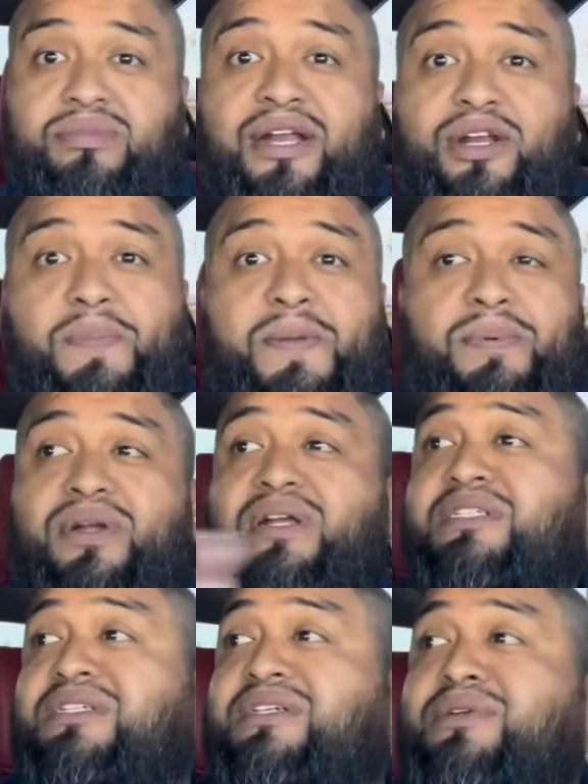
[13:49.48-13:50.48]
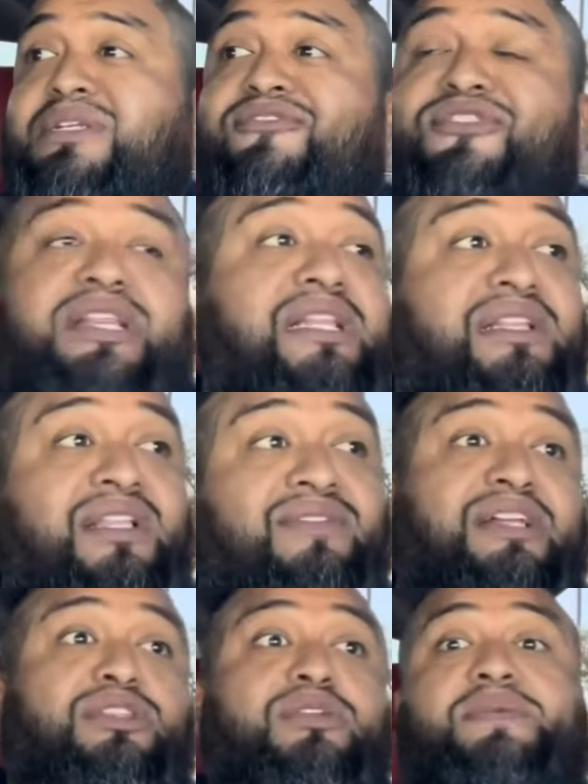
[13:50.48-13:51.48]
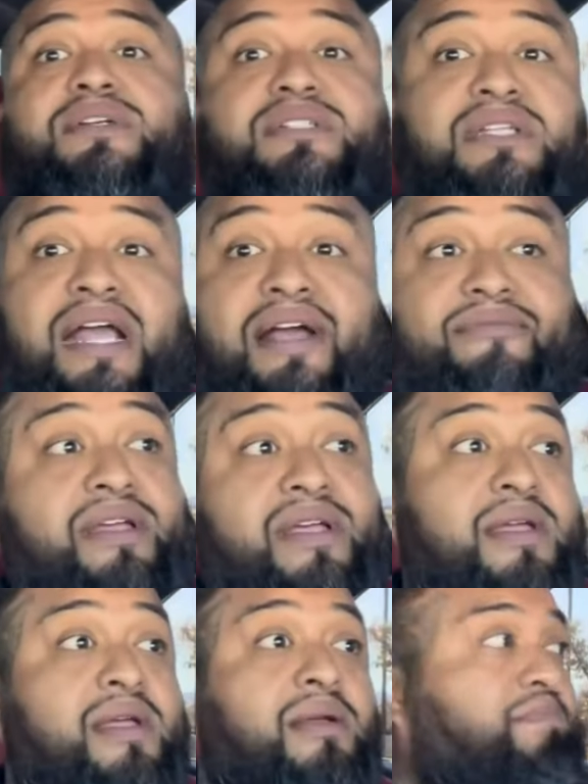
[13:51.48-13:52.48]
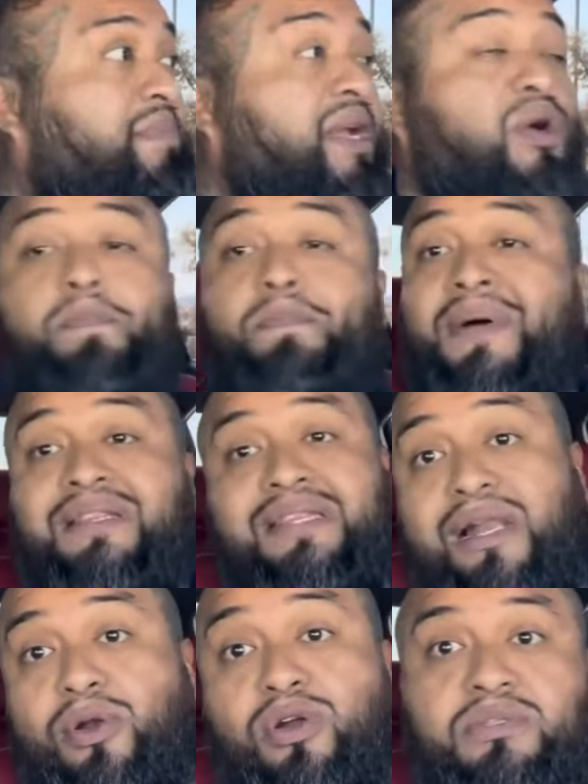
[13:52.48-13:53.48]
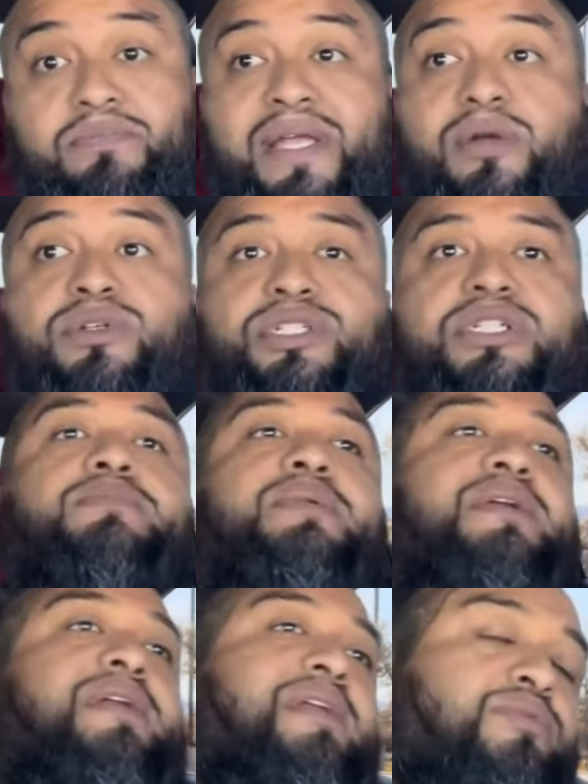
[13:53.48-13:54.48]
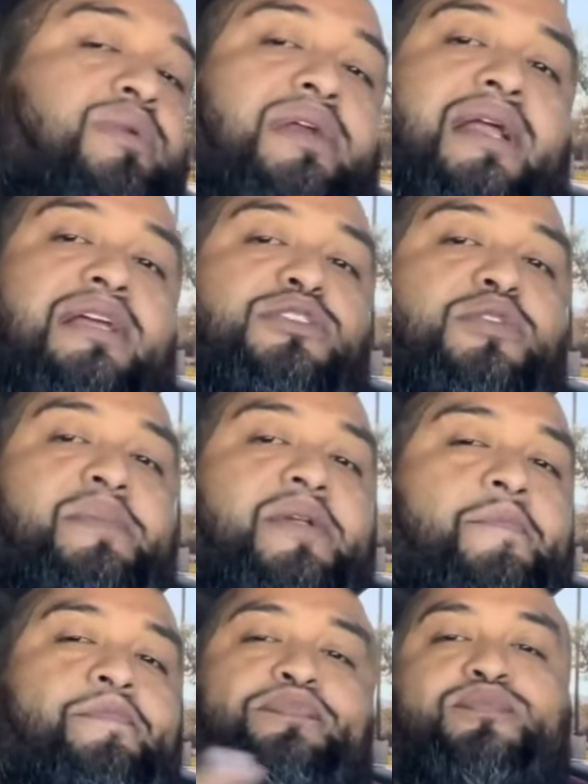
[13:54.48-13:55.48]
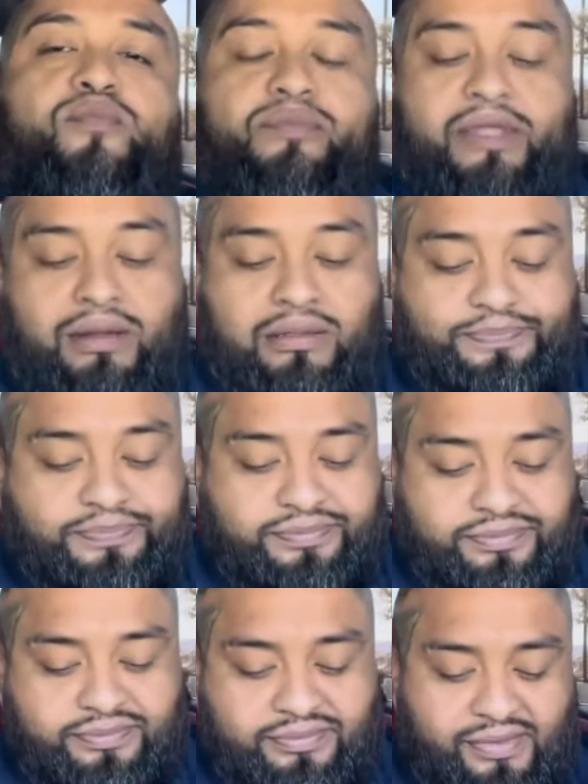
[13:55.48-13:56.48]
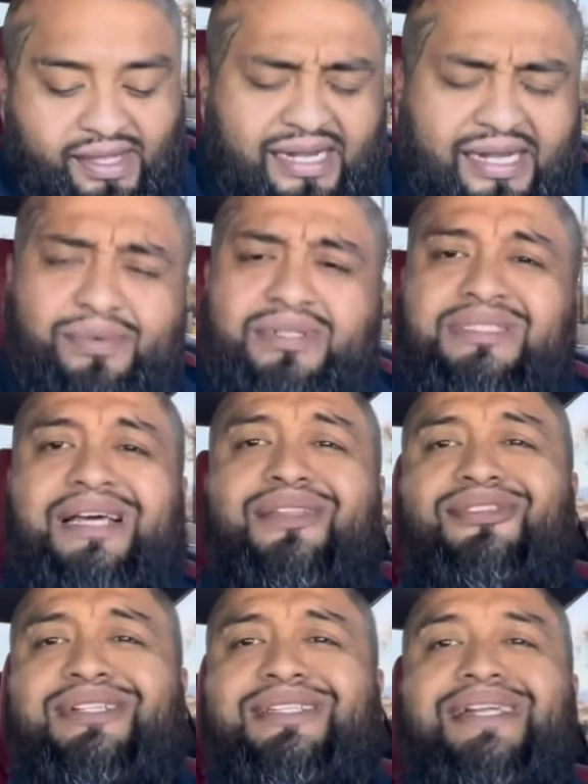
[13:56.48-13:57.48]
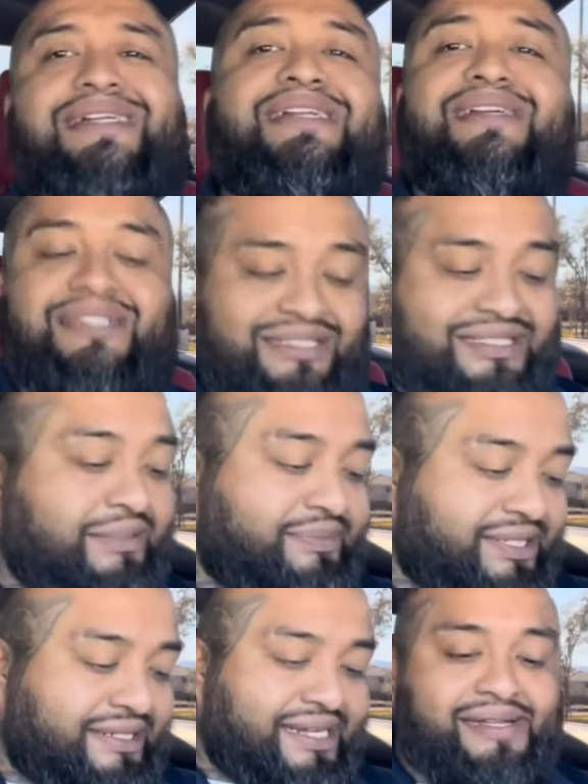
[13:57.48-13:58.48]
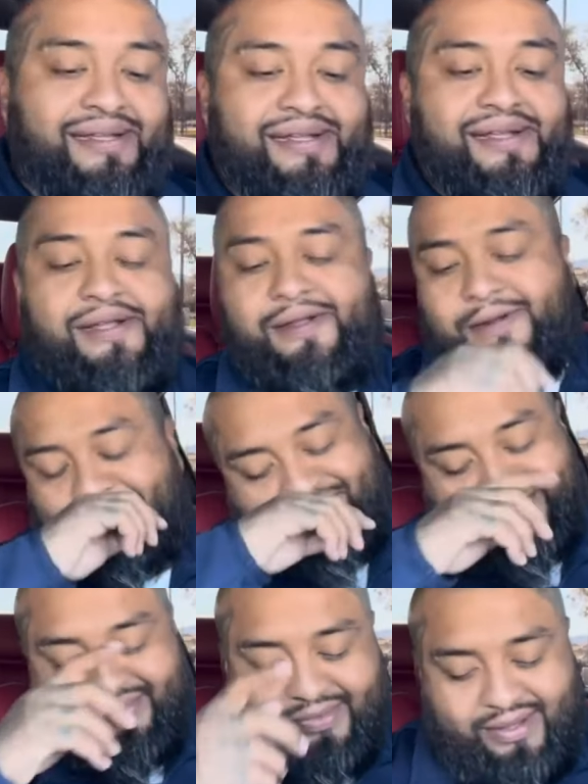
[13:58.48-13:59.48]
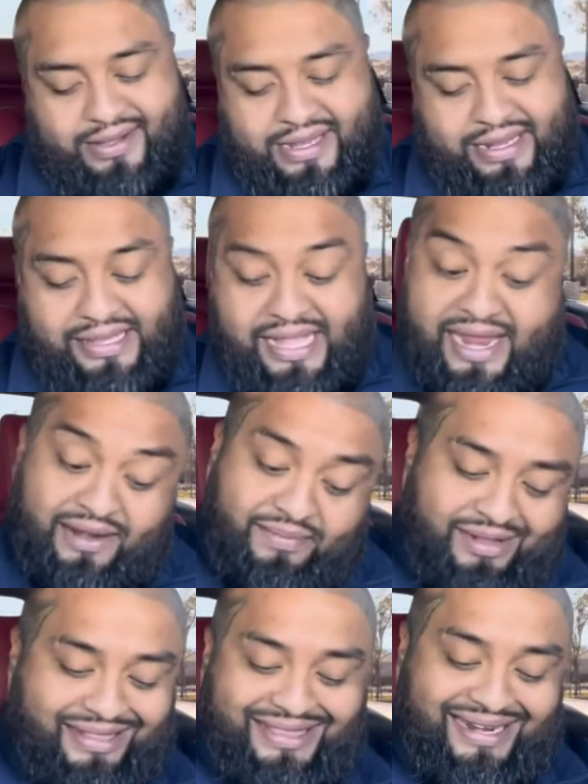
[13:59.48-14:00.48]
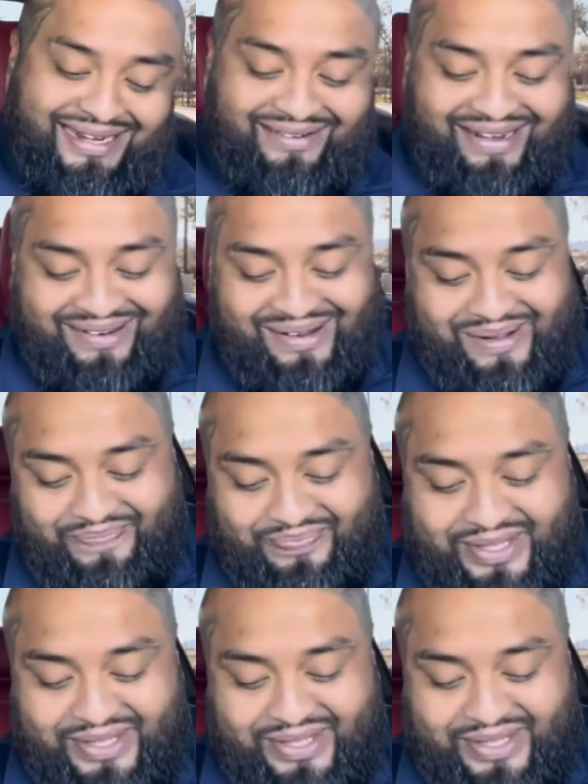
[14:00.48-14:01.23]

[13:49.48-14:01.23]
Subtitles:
I know people are gonna start defending these vatos because they have big old pantalones, big old shits, but it is what it is, homie. Anyways, how the fuck did I get on the subject, okay? And then, here I go.